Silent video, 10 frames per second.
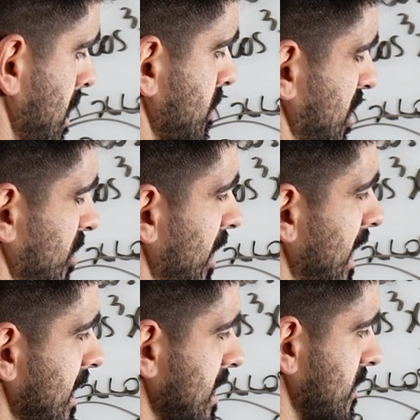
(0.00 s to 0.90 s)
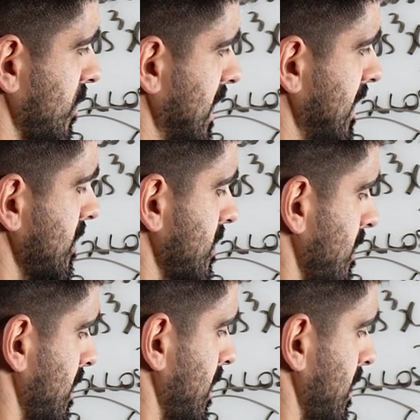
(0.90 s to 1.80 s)
It's going to write like this for ease
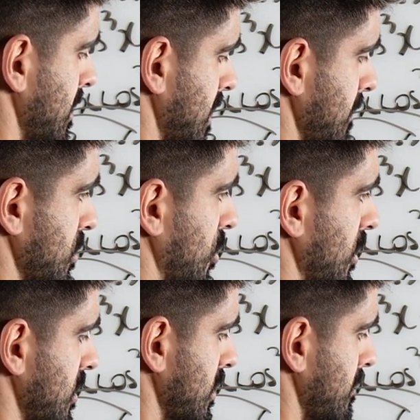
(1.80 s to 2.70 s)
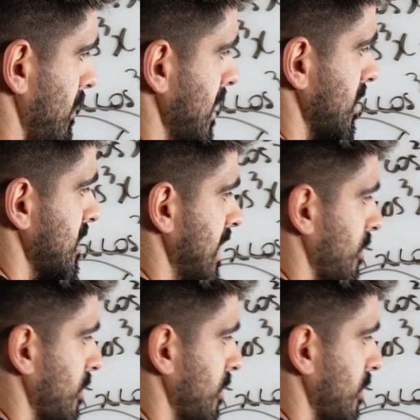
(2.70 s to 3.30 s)
times cos minus.